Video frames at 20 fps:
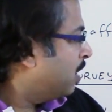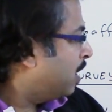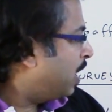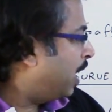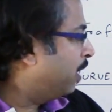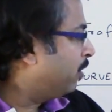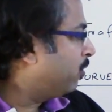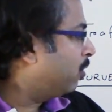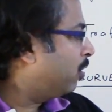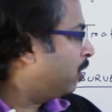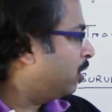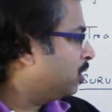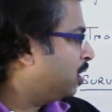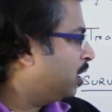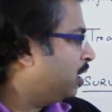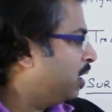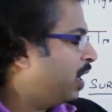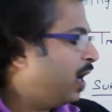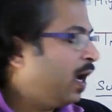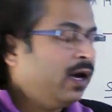
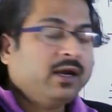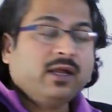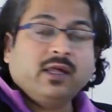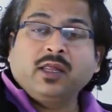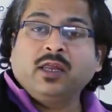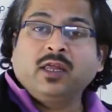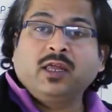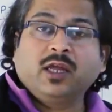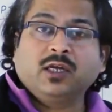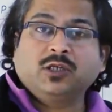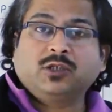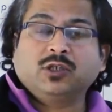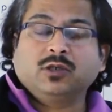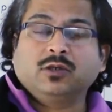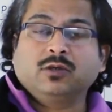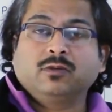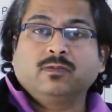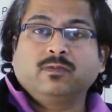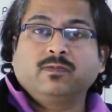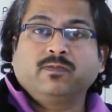Hydrology and
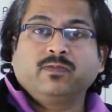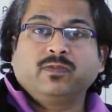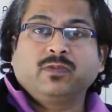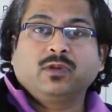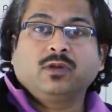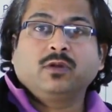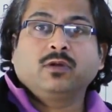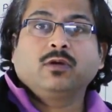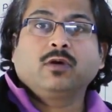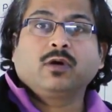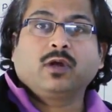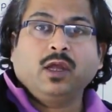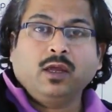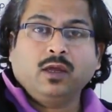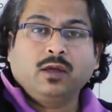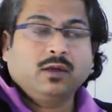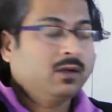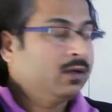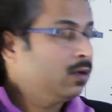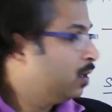irrigation.
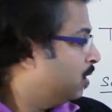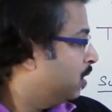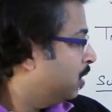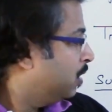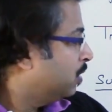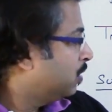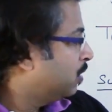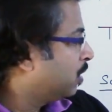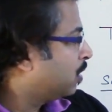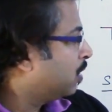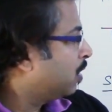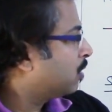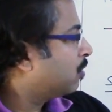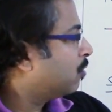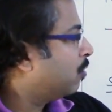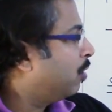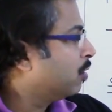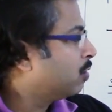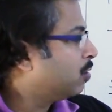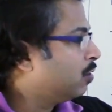This is
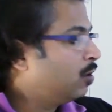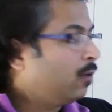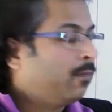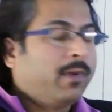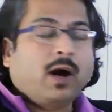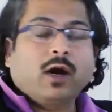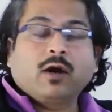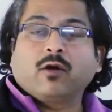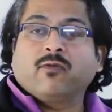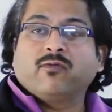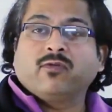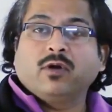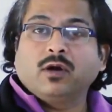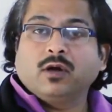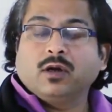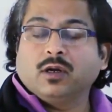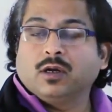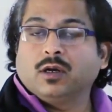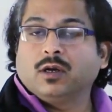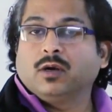also the part of
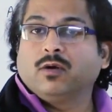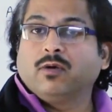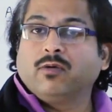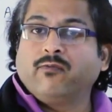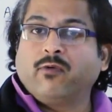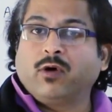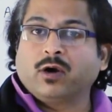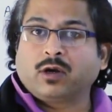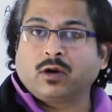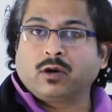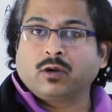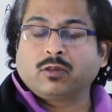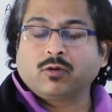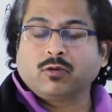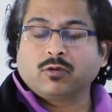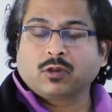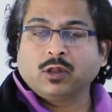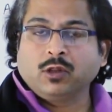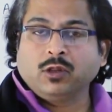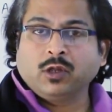the water
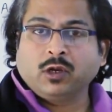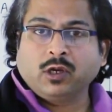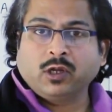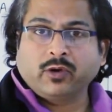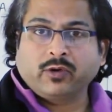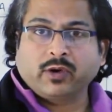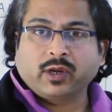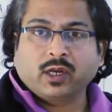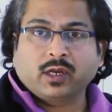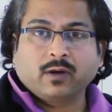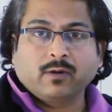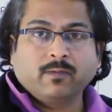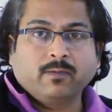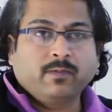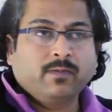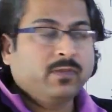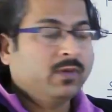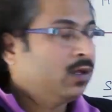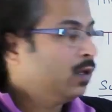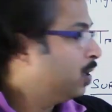resource
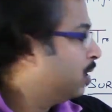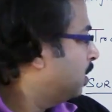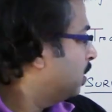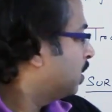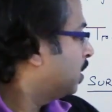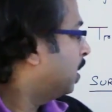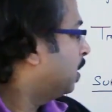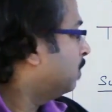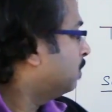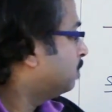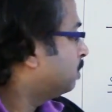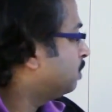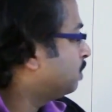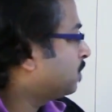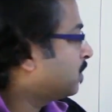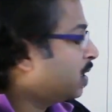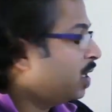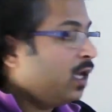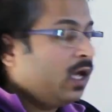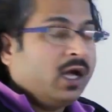engineering. Then
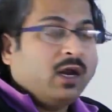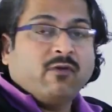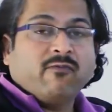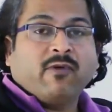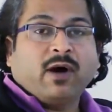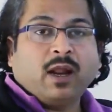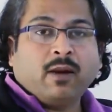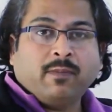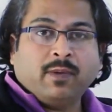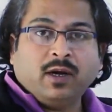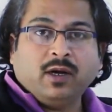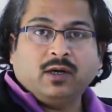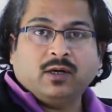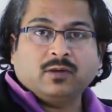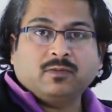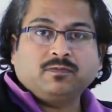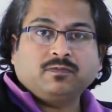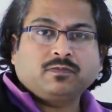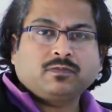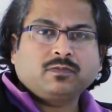
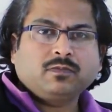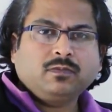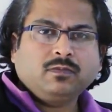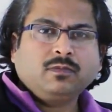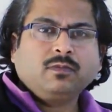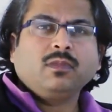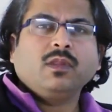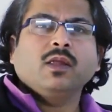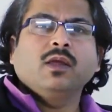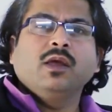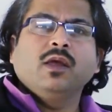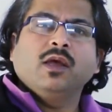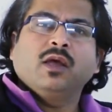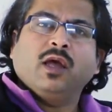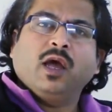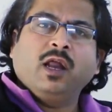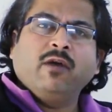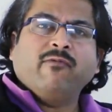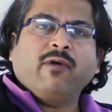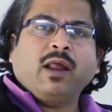environment.
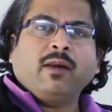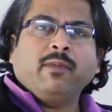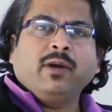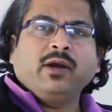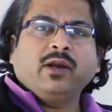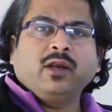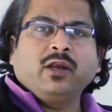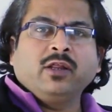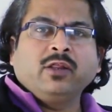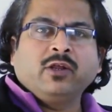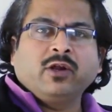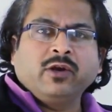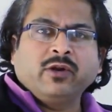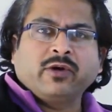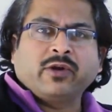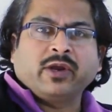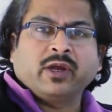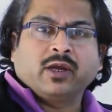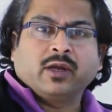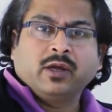Environmental
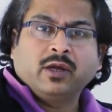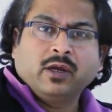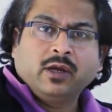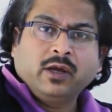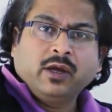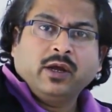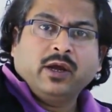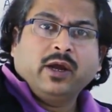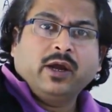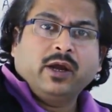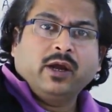engineering.